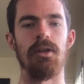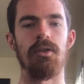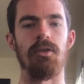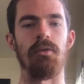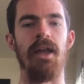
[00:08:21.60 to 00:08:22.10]

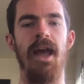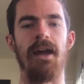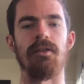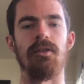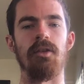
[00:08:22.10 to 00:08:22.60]
to
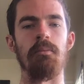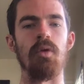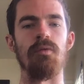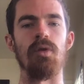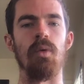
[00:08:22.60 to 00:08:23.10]
react to
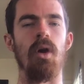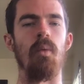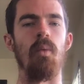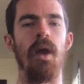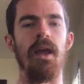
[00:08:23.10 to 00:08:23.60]
move you
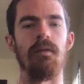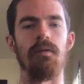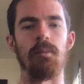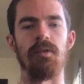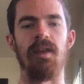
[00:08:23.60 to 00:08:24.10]
away
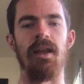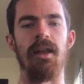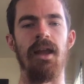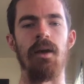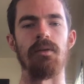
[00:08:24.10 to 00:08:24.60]
from
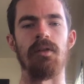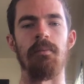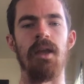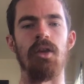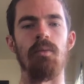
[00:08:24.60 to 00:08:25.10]
standing out, to
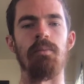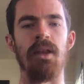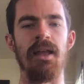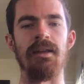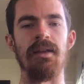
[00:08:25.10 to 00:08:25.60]
make you
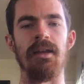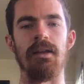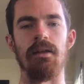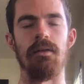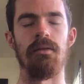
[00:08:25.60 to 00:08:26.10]
blend
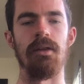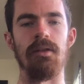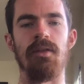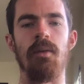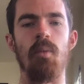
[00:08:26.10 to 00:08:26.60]
in
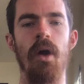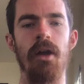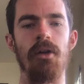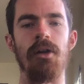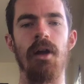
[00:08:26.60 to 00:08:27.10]
some way
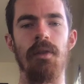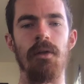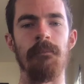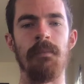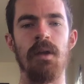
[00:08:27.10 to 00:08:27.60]
or another,
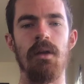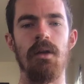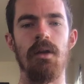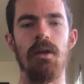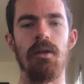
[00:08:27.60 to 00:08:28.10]

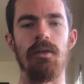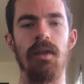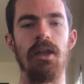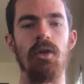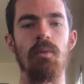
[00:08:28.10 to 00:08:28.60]
so
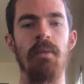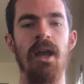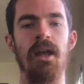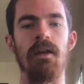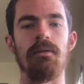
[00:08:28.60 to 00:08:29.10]
that you
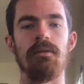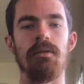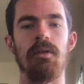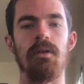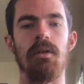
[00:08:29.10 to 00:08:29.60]
may
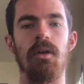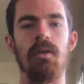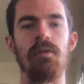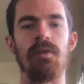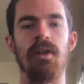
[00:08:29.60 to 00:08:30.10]
all
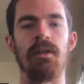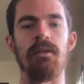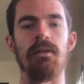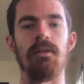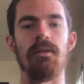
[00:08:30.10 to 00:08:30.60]
of a
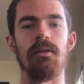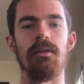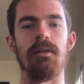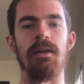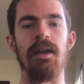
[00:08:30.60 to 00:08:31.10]
sudden
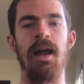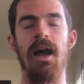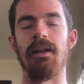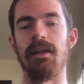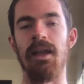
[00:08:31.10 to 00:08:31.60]

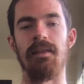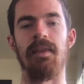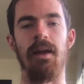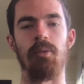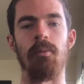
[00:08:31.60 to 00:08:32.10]
not get
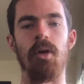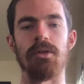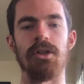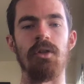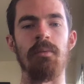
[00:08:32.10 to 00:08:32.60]
that
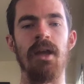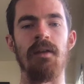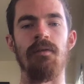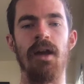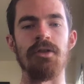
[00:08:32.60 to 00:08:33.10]
promotion. You may
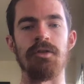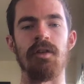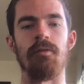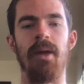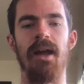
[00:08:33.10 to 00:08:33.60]
find
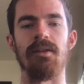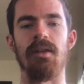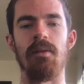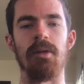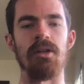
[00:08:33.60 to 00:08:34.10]
yourself passed
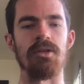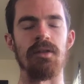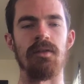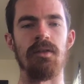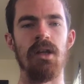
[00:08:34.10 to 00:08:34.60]
up and you're
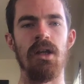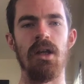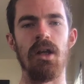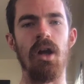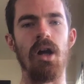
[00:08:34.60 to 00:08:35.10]
just
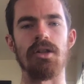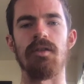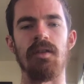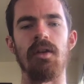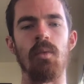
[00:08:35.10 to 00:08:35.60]

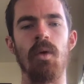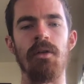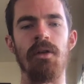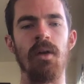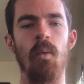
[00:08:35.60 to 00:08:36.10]
consciously you're
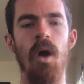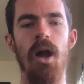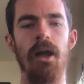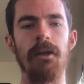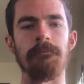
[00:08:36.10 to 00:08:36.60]
wondering
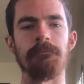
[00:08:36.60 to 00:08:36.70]
why,